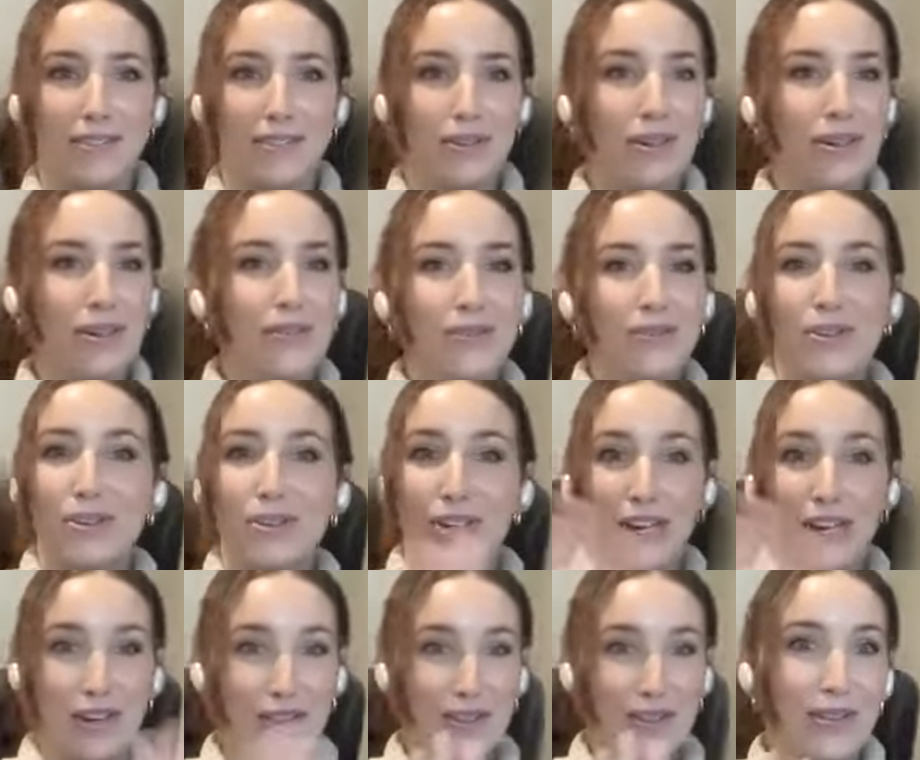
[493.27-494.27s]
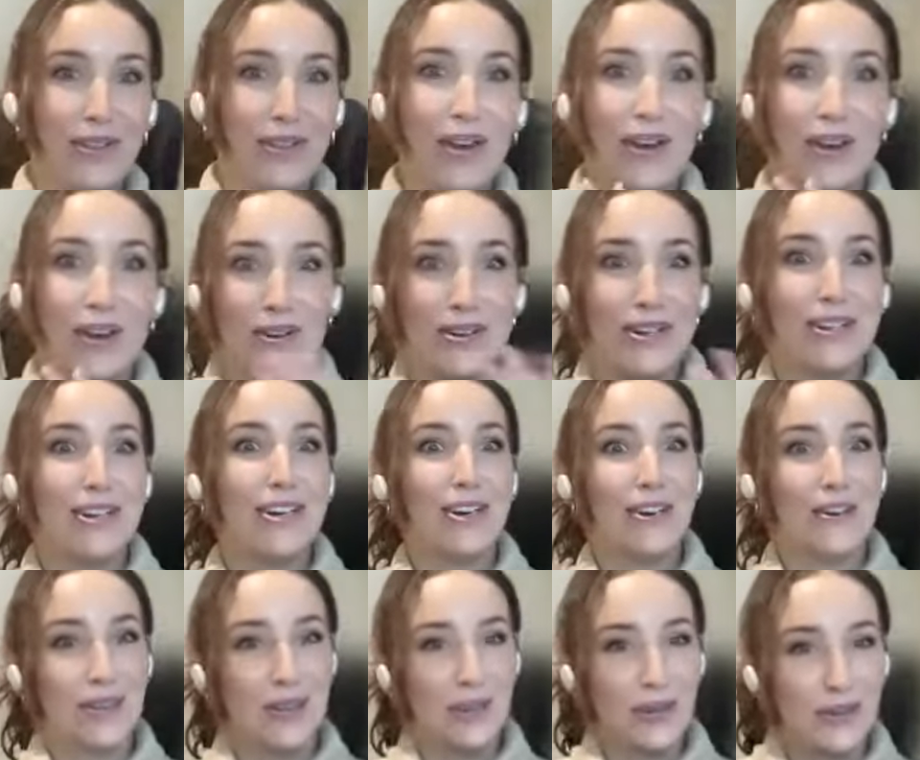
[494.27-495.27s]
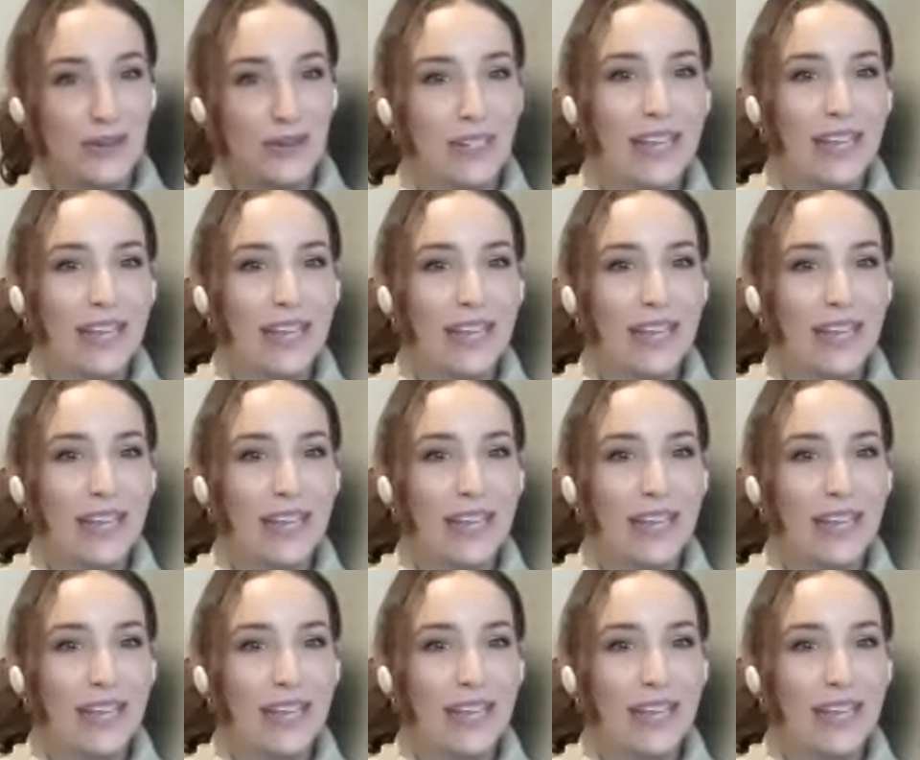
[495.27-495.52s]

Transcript: sort of share the load, those